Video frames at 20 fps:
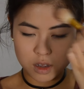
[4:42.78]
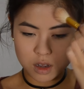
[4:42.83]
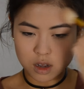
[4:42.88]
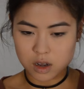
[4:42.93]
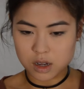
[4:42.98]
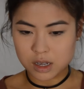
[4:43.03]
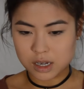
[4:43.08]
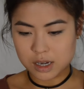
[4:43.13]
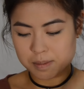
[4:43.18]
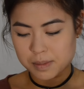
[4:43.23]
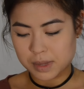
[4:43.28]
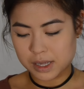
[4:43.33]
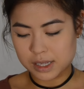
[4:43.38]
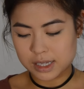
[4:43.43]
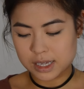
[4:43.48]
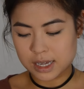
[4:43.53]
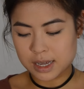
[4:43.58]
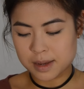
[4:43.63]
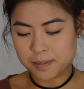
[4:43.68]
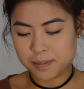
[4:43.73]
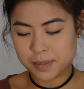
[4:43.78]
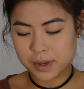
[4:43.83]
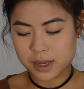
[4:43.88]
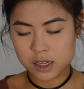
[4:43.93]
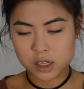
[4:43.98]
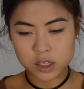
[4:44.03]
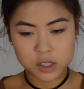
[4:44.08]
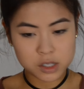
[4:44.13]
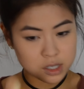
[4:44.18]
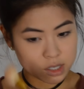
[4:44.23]
on my
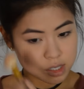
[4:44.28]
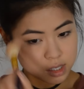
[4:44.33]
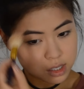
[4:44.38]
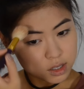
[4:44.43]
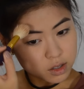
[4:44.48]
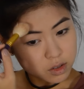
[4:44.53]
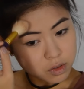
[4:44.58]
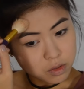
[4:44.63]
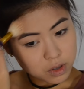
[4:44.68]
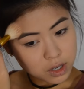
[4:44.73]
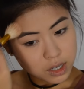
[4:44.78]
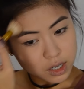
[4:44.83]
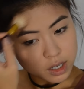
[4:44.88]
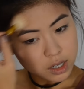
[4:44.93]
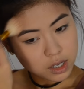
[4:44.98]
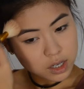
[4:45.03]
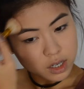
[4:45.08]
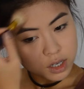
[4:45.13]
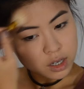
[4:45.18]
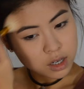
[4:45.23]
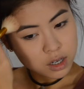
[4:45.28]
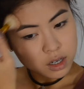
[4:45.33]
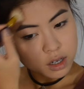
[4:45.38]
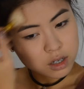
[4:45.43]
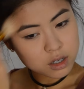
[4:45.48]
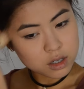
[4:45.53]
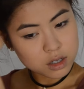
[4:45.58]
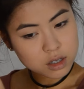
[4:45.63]
temples right here.